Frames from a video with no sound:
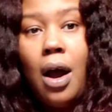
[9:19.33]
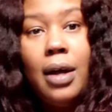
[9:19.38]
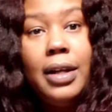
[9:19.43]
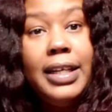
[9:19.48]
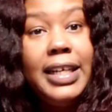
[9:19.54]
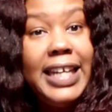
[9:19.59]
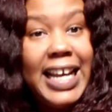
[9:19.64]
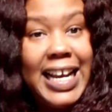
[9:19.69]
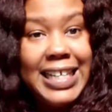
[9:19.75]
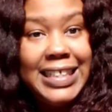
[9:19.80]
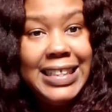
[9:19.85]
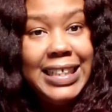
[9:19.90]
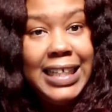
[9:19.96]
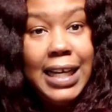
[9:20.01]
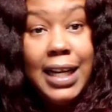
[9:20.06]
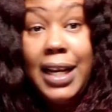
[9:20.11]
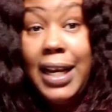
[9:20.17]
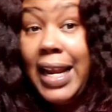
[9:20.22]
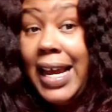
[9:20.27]

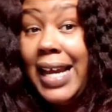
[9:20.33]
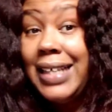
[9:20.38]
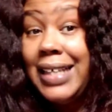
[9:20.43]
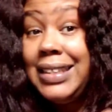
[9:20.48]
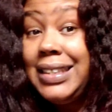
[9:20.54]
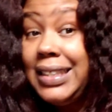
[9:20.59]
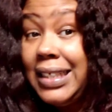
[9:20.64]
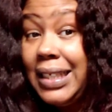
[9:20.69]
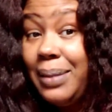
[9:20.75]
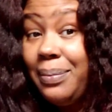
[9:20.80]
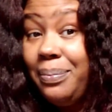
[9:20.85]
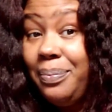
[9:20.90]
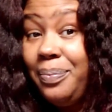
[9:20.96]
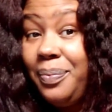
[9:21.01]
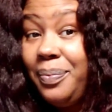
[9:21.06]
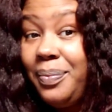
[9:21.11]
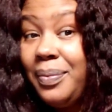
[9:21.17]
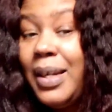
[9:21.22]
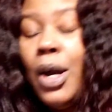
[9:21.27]
Nancy,
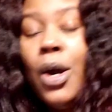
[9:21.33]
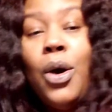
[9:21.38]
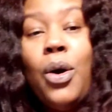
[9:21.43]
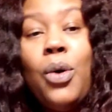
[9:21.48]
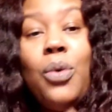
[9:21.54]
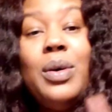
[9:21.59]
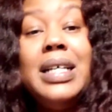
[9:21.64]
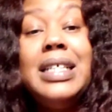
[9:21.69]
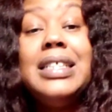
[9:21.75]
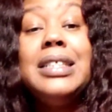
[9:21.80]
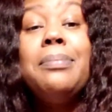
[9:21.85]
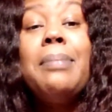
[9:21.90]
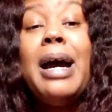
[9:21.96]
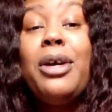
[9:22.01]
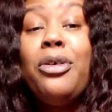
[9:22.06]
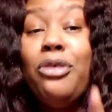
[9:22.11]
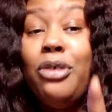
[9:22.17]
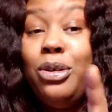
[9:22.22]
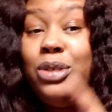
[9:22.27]
who is my
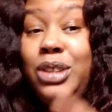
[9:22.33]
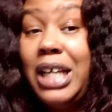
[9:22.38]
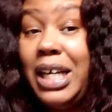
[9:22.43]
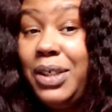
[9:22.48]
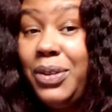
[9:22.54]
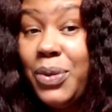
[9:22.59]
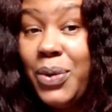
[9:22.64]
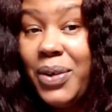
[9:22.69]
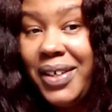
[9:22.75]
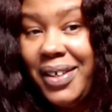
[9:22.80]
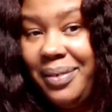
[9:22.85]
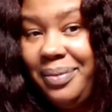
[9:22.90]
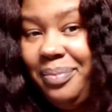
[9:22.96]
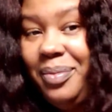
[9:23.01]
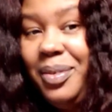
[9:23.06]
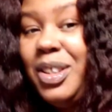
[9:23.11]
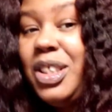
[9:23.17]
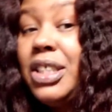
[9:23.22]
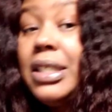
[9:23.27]
crochet daughter.
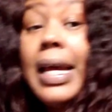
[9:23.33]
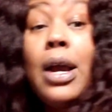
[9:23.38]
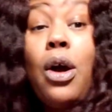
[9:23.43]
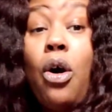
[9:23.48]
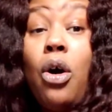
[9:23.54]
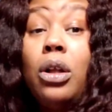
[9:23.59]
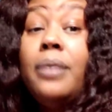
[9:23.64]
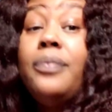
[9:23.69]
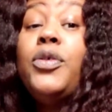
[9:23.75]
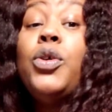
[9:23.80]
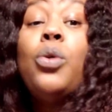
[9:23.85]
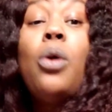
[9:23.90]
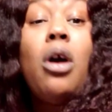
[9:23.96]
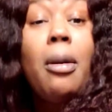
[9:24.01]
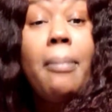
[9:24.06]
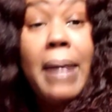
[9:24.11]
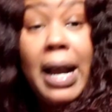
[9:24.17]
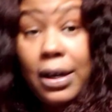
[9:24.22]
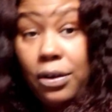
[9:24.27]
And just like all of you
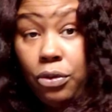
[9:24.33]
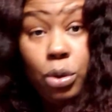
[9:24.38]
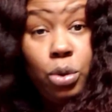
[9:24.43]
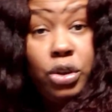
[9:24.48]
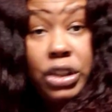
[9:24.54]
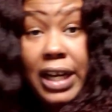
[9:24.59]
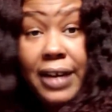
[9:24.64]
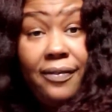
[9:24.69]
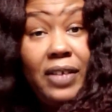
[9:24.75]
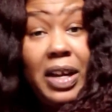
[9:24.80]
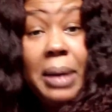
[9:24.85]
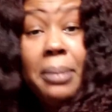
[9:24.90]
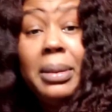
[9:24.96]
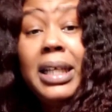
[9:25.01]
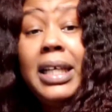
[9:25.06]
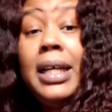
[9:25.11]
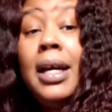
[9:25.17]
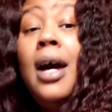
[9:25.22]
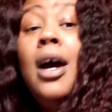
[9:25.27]
are my crochet
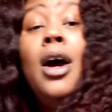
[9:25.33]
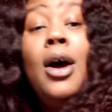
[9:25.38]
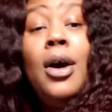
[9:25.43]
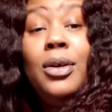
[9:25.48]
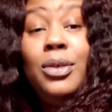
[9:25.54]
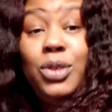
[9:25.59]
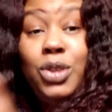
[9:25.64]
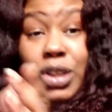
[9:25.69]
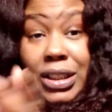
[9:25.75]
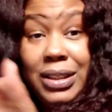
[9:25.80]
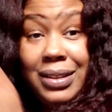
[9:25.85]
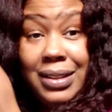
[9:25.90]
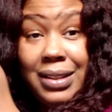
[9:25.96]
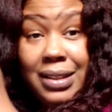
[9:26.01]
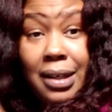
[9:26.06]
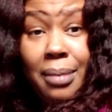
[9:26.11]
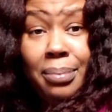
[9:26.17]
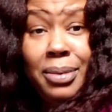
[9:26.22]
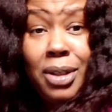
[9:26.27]
family, she's
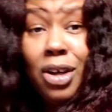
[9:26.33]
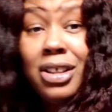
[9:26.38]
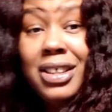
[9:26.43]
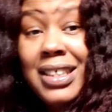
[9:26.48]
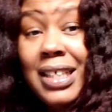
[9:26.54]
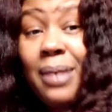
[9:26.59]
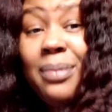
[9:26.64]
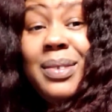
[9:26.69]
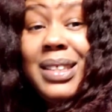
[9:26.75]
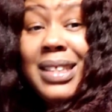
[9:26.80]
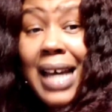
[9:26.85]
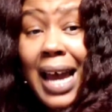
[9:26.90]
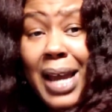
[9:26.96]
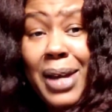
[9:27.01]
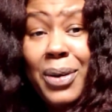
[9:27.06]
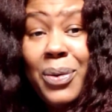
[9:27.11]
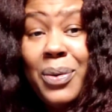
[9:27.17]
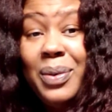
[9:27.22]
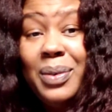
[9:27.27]
dubbed herself
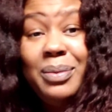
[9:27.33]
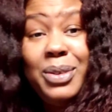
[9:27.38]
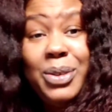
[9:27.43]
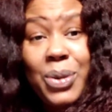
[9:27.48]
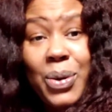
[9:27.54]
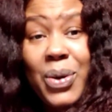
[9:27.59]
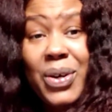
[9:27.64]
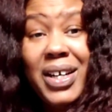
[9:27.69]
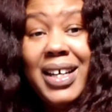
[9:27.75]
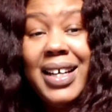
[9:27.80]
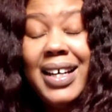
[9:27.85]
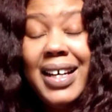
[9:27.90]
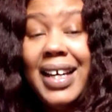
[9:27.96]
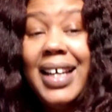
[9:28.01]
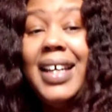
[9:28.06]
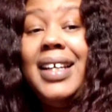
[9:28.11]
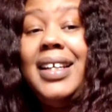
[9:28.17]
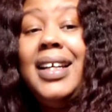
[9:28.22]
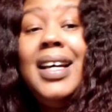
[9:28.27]
title daughter,
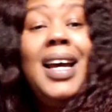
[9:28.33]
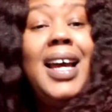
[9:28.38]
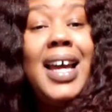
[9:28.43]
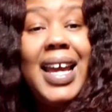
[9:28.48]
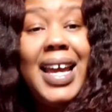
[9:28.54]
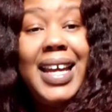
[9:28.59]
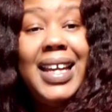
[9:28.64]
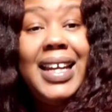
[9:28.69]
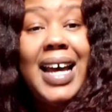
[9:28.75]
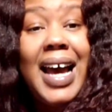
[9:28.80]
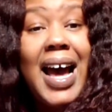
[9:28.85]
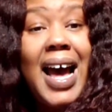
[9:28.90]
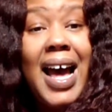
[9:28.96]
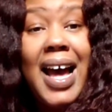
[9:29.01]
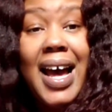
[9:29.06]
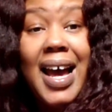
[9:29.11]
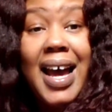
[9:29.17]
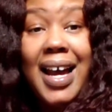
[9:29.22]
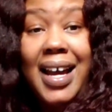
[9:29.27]
and
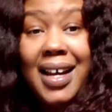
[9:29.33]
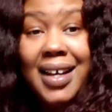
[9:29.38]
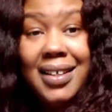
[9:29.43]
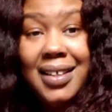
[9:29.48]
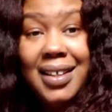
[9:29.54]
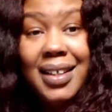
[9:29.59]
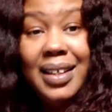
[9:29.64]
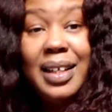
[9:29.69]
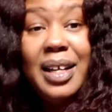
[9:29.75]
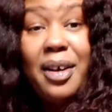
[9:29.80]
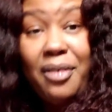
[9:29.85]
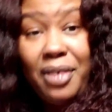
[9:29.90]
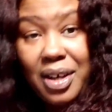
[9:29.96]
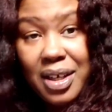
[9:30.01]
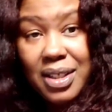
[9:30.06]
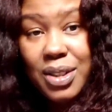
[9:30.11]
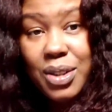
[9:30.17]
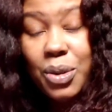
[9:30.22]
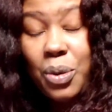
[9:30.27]
I love
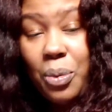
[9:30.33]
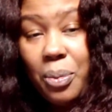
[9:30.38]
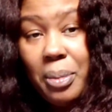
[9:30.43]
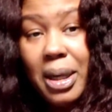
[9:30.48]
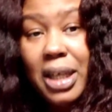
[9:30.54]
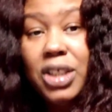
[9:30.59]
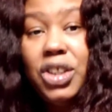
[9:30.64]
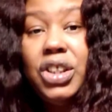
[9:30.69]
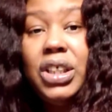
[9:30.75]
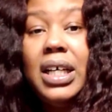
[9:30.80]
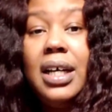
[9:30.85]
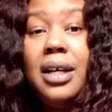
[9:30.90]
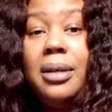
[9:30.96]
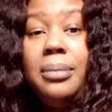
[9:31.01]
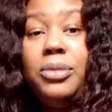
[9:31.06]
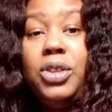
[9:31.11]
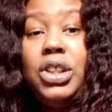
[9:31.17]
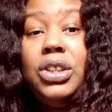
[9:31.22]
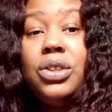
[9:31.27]
her so much.
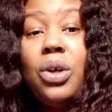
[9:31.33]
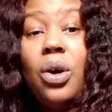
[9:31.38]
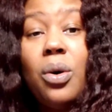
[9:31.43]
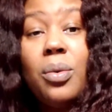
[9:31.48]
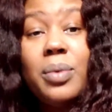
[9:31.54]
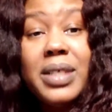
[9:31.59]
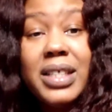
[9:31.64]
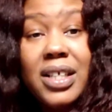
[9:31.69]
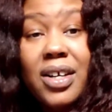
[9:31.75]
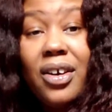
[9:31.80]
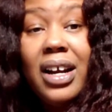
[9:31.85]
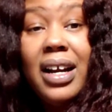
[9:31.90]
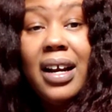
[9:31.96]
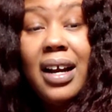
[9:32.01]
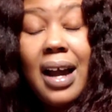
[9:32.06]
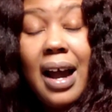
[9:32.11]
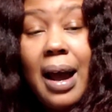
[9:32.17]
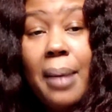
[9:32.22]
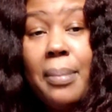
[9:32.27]
She's always there in the
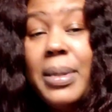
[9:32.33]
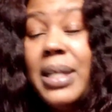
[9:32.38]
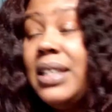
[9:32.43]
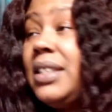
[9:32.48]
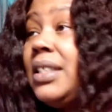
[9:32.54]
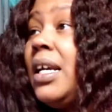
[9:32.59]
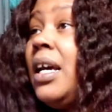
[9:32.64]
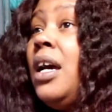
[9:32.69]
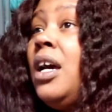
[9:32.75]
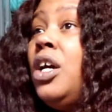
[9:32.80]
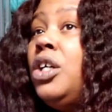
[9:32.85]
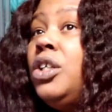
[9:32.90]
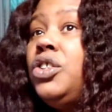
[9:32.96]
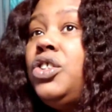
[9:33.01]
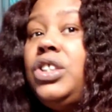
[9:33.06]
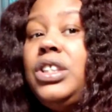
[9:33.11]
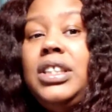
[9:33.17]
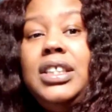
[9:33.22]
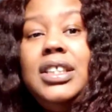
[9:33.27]
comments.
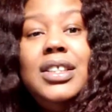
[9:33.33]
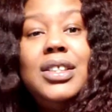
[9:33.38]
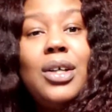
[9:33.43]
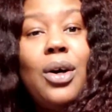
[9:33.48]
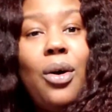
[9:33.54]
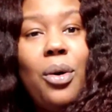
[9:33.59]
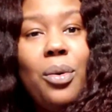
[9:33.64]
She's